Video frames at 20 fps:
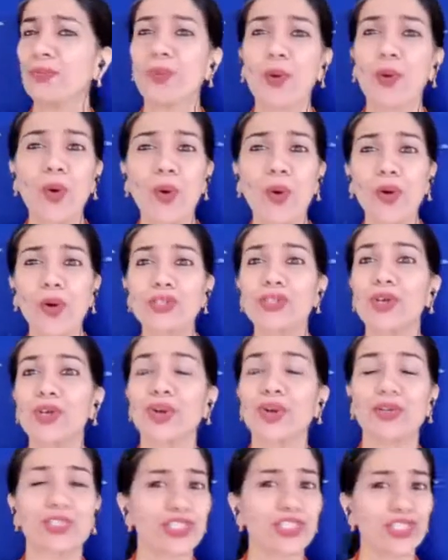boat
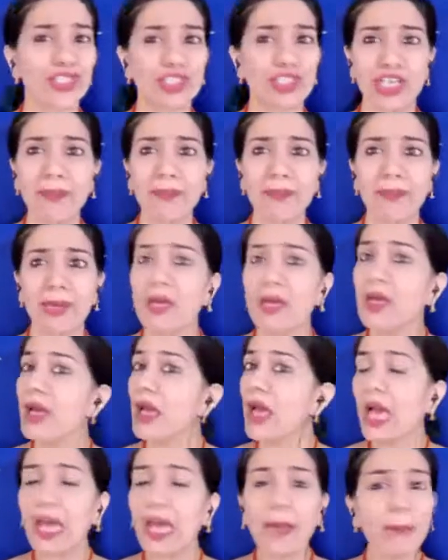or a ship.
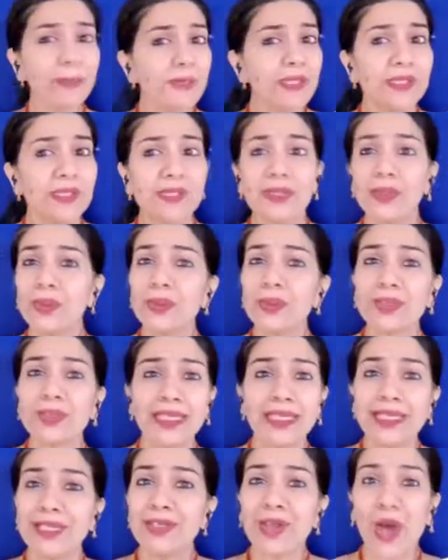
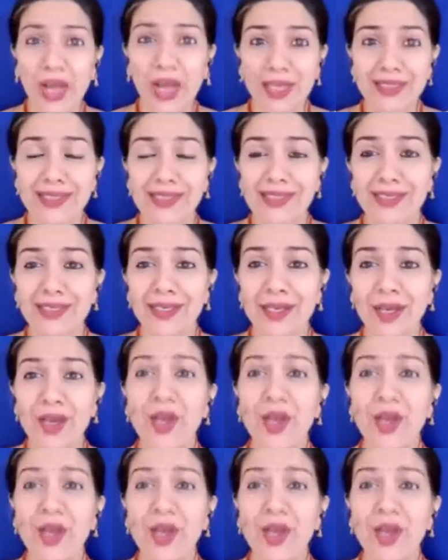Absolutely not.